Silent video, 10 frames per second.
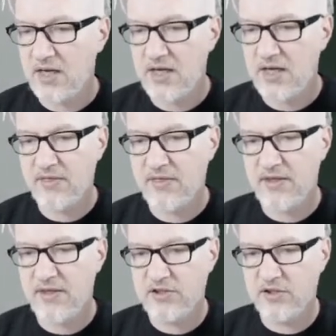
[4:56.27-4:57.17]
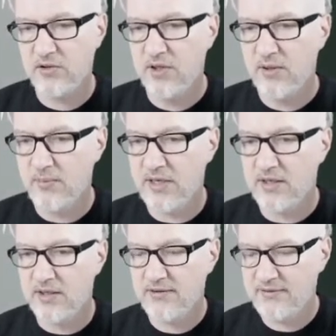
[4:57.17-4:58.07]
and that you make
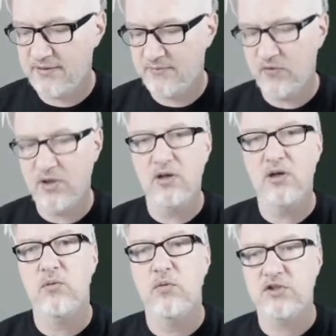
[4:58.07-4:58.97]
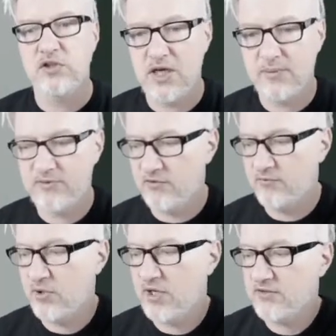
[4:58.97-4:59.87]
a list. What types
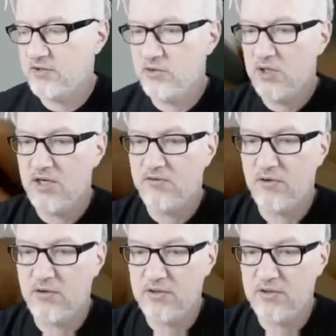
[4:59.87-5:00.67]
of pricing do you have?